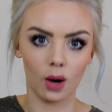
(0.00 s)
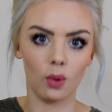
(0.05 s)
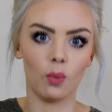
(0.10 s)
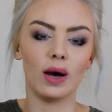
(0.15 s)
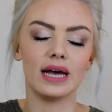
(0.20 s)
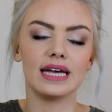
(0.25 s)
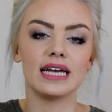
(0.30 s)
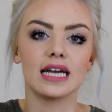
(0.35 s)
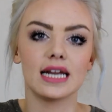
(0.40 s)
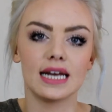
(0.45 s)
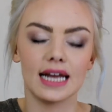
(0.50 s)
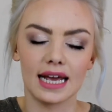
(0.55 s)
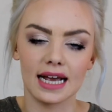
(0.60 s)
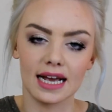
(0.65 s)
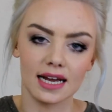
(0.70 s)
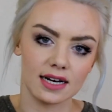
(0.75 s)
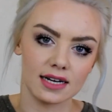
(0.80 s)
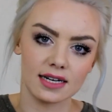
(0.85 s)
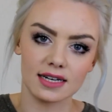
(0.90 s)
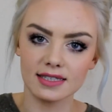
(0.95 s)

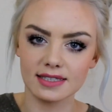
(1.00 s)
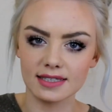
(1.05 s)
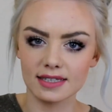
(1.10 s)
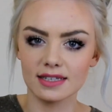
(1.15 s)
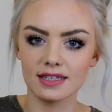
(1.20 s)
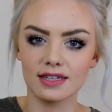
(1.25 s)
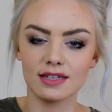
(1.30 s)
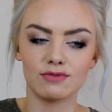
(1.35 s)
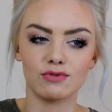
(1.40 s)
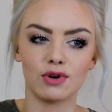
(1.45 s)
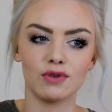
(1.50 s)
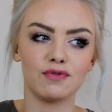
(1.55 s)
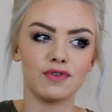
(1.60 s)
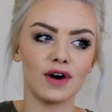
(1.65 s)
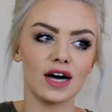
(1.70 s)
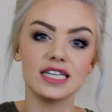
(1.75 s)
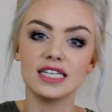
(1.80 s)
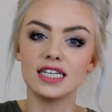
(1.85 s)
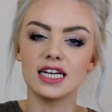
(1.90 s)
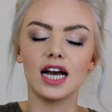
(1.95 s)
awakening and
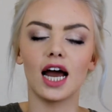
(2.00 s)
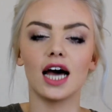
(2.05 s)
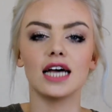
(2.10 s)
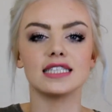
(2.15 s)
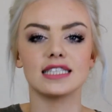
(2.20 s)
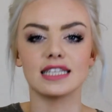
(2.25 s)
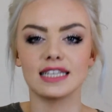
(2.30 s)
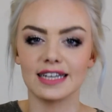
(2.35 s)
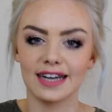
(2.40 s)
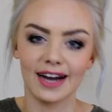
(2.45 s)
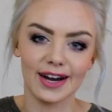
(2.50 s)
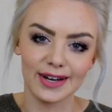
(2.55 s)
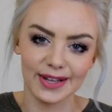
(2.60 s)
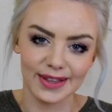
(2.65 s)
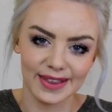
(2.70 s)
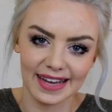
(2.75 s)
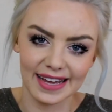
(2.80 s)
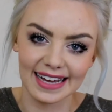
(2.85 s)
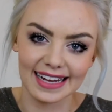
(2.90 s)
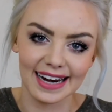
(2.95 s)
revitalising kind
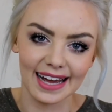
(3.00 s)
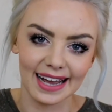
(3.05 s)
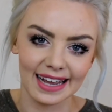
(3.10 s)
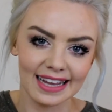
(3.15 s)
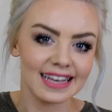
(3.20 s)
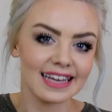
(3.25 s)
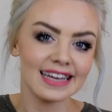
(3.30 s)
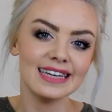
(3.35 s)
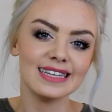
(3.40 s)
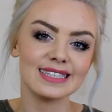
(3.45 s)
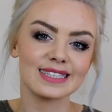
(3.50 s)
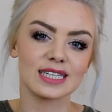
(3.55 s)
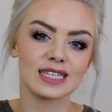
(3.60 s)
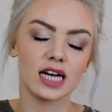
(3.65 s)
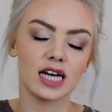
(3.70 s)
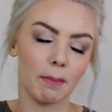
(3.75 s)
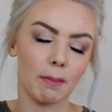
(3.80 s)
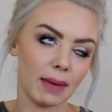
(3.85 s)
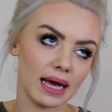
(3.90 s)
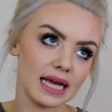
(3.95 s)
of thing, like it's
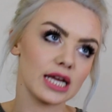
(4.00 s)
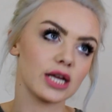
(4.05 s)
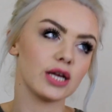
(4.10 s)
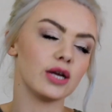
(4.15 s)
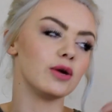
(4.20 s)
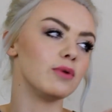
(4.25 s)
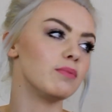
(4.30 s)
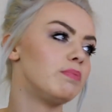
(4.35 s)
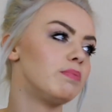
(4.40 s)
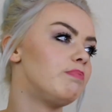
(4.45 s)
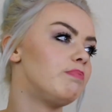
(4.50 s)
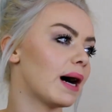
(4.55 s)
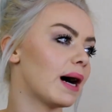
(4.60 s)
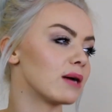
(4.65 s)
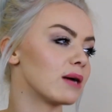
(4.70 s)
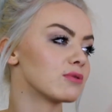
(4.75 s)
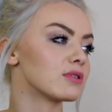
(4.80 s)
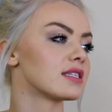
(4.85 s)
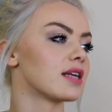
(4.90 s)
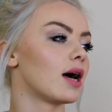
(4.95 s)
going to make you
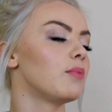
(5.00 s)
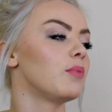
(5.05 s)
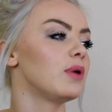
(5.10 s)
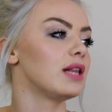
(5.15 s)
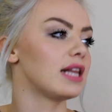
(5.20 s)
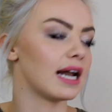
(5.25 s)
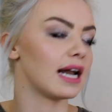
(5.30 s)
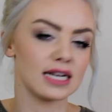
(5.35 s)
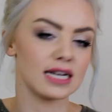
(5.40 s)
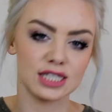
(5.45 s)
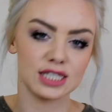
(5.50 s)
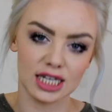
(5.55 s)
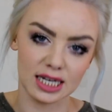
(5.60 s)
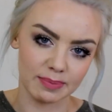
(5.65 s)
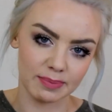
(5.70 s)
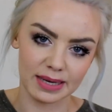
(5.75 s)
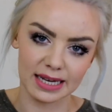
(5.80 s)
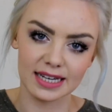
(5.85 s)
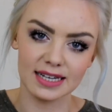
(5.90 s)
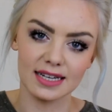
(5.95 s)
bounce up with
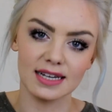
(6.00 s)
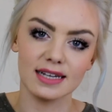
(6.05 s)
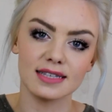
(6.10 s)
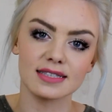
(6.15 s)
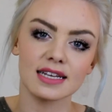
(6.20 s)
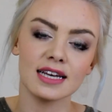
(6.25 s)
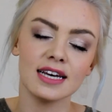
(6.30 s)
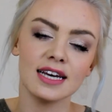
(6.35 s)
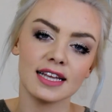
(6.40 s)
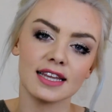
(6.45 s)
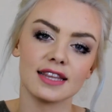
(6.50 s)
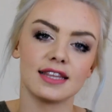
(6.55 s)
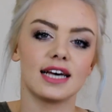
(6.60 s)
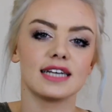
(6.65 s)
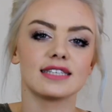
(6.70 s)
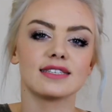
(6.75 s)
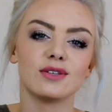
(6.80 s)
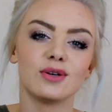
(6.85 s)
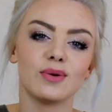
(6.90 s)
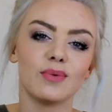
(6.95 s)
energy, because
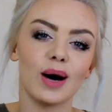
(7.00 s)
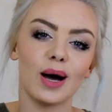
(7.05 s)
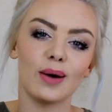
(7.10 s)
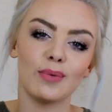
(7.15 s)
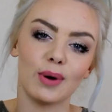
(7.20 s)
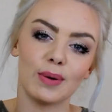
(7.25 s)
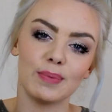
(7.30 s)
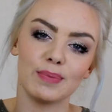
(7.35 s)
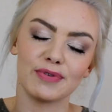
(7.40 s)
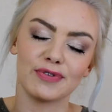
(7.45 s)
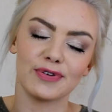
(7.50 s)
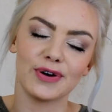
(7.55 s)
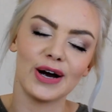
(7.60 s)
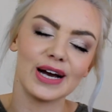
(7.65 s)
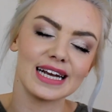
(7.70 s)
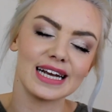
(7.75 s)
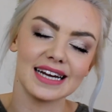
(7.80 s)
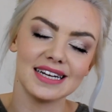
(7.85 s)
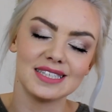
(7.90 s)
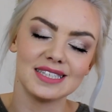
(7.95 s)
that's not what I want
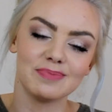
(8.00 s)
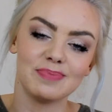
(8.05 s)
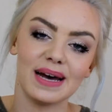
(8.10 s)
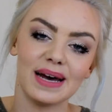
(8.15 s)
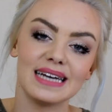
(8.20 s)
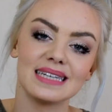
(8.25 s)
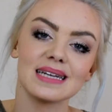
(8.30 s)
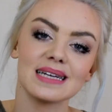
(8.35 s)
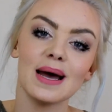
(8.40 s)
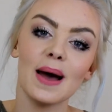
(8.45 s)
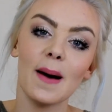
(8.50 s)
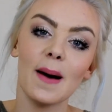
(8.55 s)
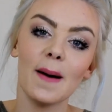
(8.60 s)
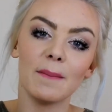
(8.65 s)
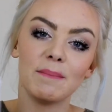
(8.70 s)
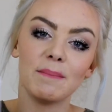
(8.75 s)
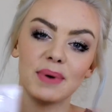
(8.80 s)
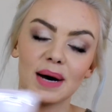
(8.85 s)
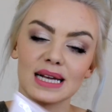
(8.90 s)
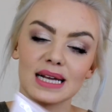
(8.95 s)
before I go to bed.
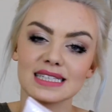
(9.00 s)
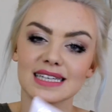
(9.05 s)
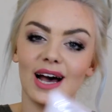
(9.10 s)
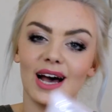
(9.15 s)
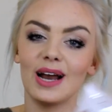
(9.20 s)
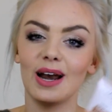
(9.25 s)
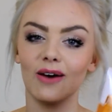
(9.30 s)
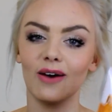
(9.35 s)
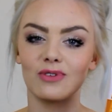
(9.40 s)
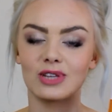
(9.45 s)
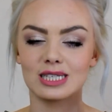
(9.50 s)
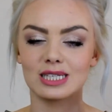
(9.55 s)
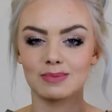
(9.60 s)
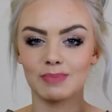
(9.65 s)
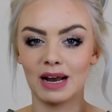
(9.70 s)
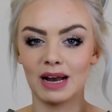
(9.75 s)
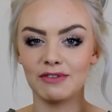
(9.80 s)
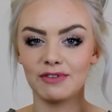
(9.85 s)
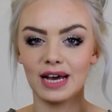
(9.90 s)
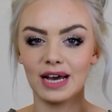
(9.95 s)
But I love the
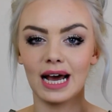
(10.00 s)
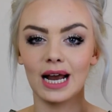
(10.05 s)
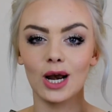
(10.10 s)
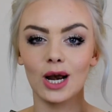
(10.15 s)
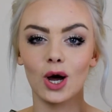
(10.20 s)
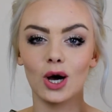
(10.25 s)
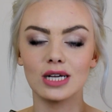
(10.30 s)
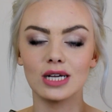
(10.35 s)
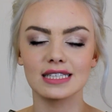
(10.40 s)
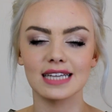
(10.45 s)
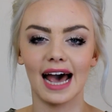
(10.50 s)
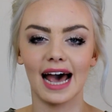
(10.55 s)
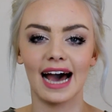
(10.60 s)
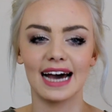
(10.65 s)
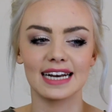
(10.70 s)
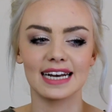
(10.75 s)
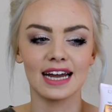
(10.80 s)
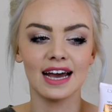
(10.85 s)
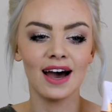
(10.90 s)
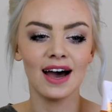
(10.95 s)
smell of it a lot,
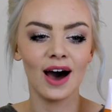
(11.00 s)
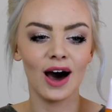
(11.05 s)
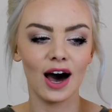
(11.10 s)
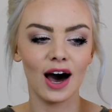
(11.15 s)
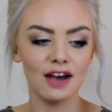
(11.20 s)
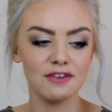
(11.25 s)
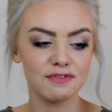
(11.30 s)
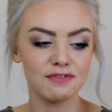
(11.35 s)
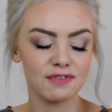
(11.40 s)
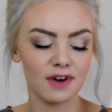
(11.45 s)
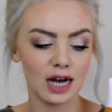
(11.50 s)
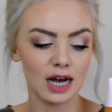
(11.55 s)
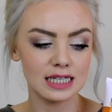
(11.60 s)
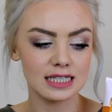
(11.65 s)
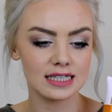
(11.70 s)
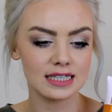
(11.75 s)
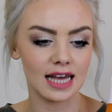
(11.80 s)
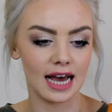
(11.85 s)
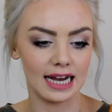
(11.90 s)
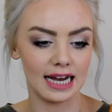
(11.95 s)
and I
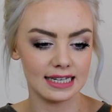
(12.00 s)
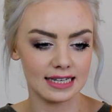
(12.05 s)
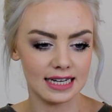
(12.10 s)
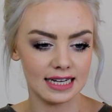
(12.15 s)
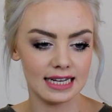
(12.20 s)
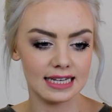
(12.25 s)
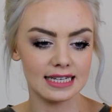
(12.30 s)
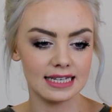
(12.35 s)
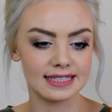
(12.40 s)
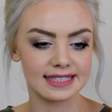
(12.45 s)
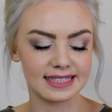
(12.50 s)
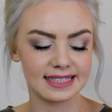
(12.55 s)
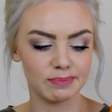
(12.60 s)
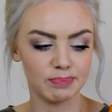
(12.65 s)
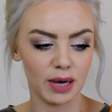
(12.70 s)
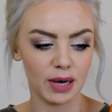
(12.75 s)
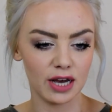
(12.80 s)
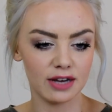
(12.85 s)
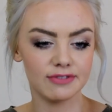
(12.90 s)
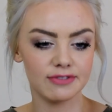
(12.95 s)
find that it is the
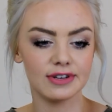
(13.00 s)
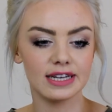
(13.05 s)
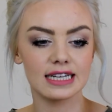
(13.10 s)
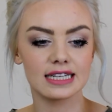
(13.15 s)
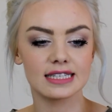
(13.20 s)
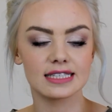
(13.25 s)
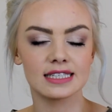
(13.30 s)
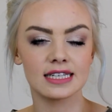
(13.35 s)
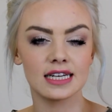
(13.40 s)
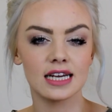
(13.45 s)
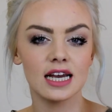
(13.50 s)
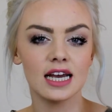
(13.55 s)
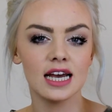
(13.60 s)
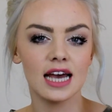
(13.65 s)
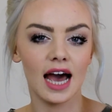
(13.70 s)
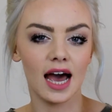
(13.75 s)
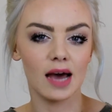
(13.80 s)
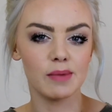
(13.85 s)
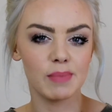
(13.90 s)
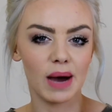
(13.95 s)
perfect
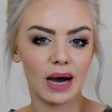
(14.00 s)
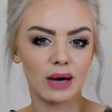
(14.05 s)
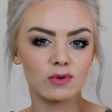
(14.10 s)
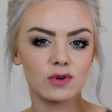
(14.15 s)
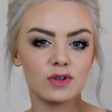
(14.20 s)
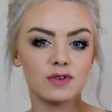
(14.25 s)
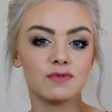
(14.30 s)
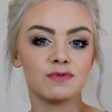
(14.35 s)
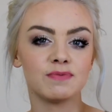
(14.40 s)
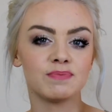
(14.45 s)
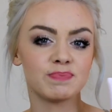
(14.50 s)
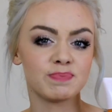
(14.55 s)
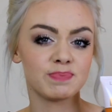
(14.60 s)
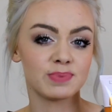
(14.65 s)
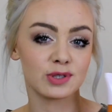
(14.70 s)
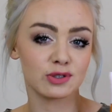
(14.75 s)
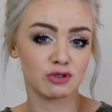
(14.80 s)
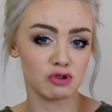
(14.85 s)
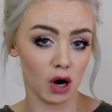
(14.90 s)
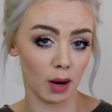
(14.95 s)
amount of
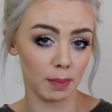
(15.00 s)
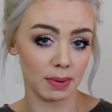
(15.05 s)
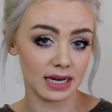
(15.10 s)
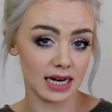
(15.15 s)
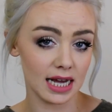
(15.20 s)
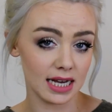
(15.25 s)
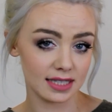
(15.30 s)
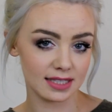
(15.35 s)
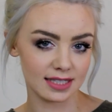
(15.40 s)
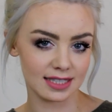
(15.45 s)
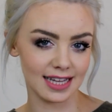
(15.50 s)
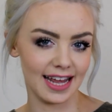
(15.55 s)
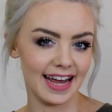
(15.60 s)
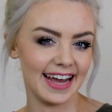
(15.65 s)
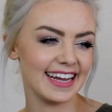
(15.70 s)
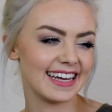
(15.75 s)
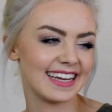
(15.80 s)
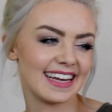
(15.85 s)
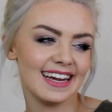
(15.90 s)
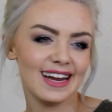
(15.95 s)
scrubbiness.
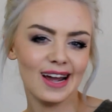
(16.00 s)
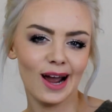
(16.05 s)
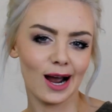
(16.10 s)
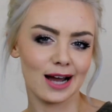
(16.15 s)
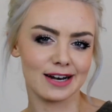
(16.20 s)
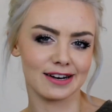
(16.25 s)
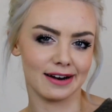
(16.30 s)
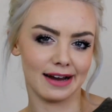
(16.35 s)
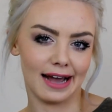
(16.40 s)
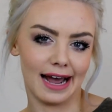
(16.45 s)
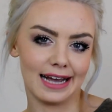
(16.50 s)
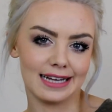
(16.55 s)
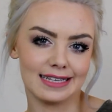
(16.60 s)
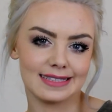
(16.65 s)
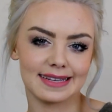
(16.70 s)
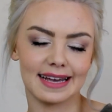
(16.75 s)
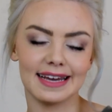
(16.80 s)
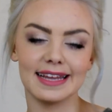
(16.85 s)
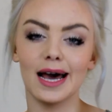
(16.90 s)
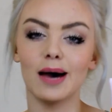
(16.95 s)
I don't know how
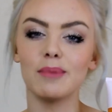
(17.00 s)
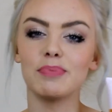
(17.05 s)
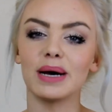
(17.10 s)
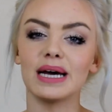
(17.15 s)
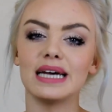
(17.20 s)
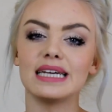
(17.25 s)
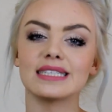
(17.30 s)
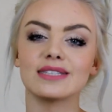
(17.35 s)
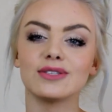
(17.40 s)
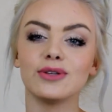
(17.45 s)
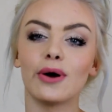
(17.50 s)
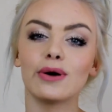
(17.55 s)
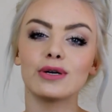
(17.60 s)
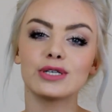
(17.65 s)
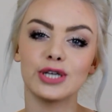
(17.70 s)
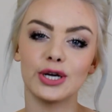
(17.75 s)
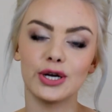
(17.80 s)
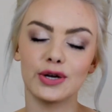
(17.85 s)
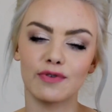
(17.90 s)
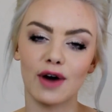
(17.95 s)
you say that, but it's
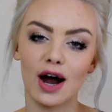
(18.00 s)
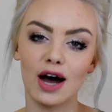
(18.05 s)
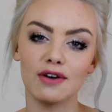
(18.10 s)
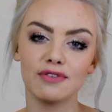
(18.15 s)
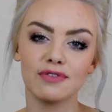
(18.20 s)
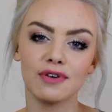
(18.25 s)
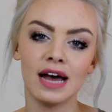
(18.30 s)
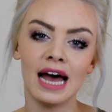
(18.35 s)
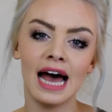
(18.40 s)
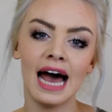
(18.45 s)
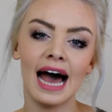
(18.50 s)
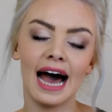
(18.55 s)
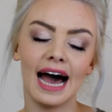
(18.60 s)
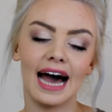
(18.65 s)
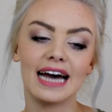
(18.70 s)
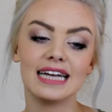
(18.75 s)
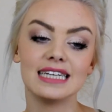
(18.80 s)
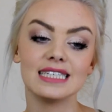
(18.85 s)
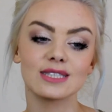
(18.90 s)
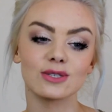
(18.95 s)
not too rough
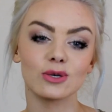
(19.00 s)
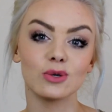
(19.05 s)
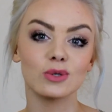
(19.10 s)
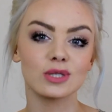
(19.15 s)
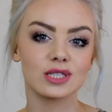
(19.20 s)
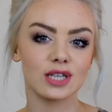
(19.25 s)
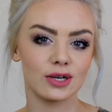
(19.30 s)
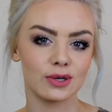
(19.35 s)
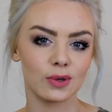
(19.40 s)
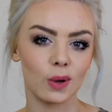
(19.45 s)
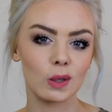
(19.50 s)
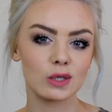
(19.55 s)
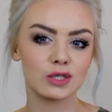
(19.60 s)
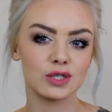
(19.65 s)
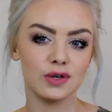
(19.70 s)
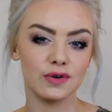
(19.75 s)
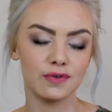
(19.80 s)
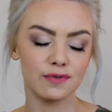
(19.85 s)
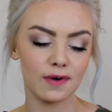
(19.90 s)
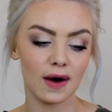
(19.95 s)
and it's also not
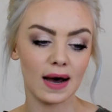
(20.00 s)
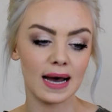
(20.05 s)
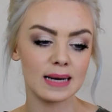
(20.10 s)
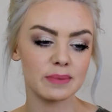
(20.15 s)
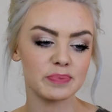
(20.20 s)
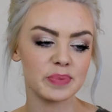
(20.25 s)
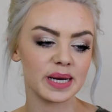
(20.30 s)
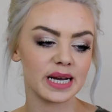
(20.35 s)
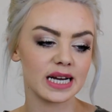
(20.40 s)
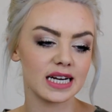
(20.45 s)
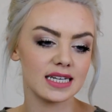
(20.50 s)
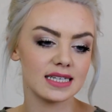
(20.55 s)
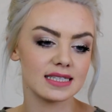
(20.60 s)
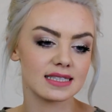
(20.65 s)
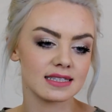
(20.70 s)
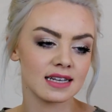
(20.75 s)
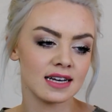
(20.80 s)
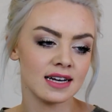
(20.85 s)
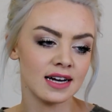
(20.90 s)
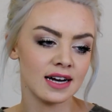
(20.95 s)
too fine,
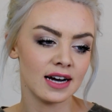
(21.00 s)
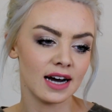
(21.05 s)
because